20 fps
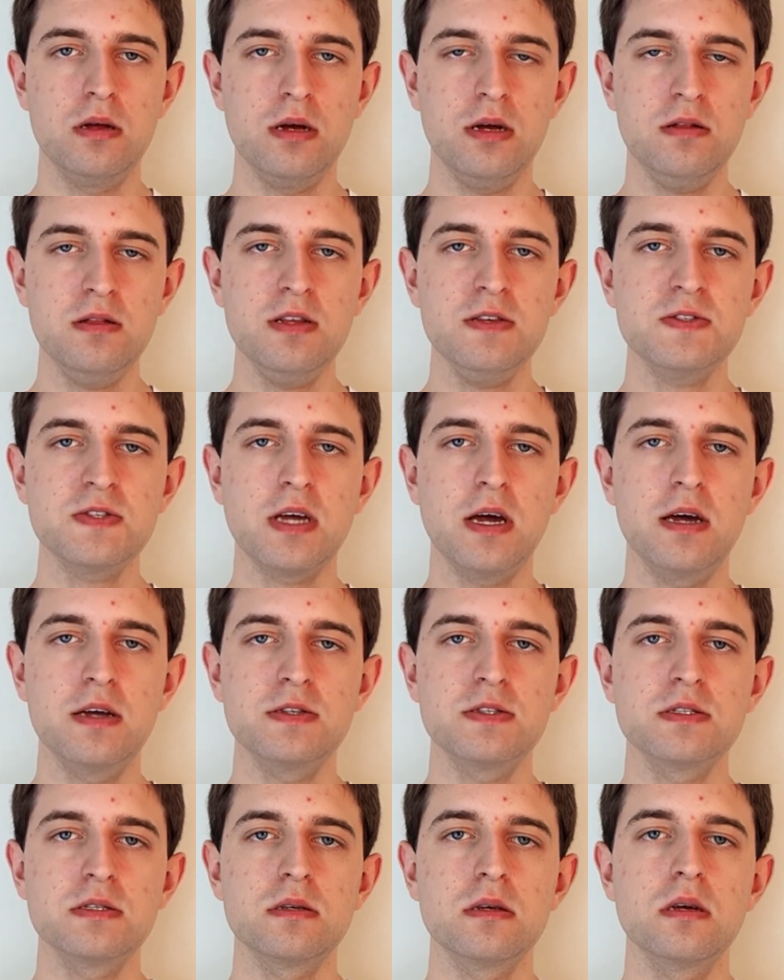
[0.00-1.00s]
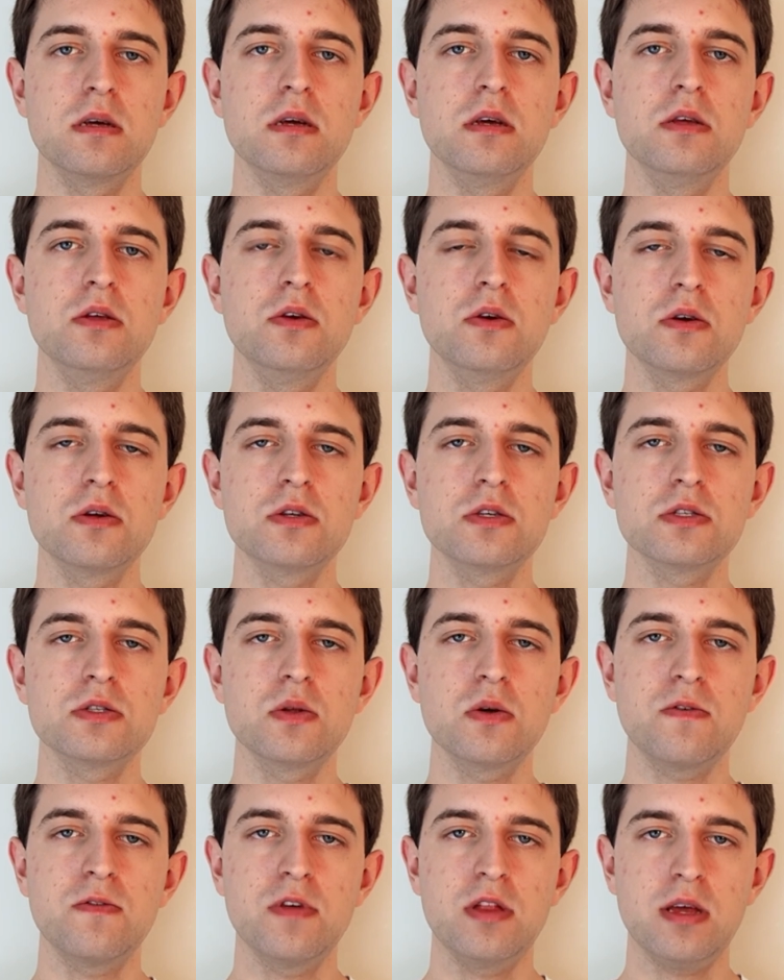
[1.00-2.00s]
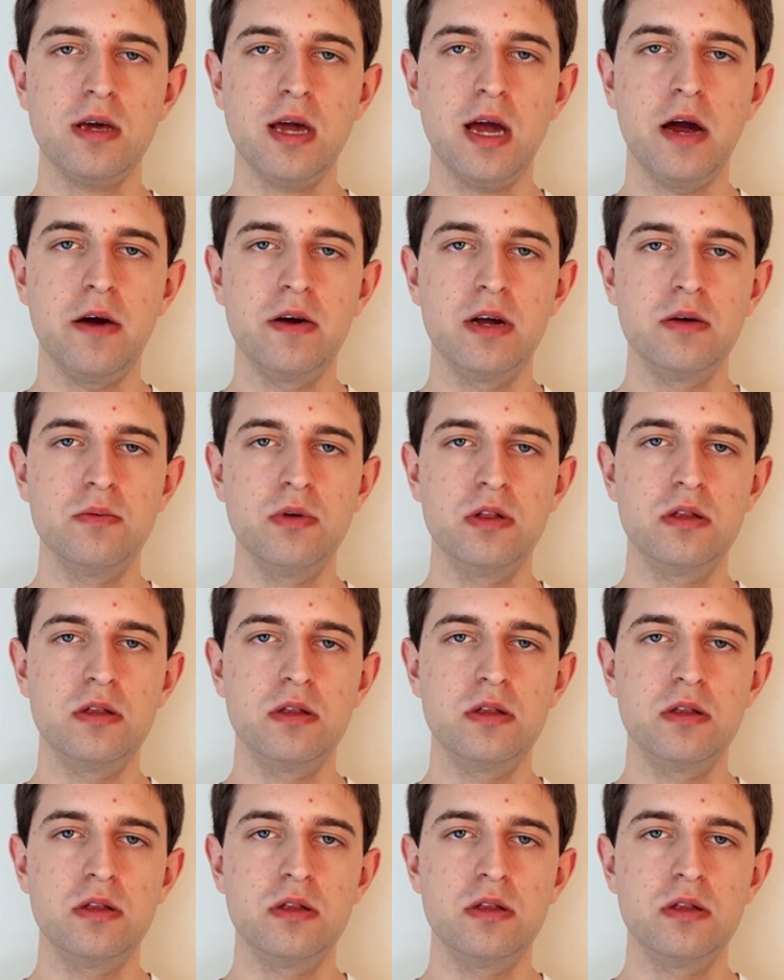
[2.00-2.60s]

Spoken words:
In this case, you can just look for the carrier